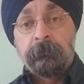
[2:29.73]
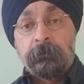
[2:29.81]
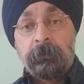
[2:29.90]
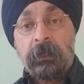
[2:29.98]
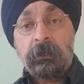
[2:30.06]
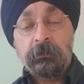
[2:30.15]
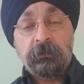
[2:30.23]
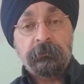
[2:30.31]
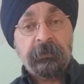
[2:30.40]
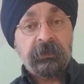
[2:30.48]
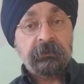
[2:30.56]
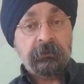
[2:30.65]
Now you're
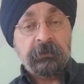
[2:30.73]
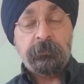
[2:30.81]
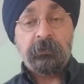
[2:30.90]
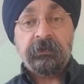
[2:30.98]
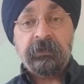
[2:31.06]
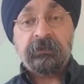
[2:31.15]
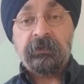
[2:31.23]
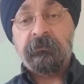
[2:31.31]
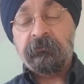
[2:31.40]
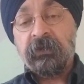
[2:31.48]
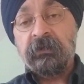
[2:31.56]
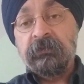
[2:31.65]
comparing
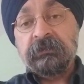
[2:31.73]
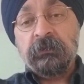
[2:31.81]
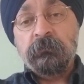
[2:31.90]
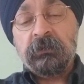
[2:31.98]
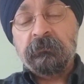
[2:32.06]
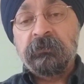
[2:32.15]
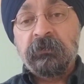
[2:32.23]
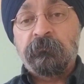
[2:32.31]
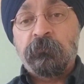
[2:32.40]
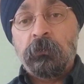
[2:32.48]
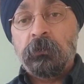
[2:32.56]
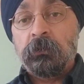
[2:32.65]
3.875 with someone with a
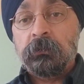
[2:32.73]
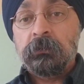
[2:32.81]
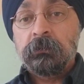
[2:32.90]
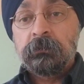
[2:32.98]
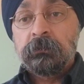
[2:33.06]
4.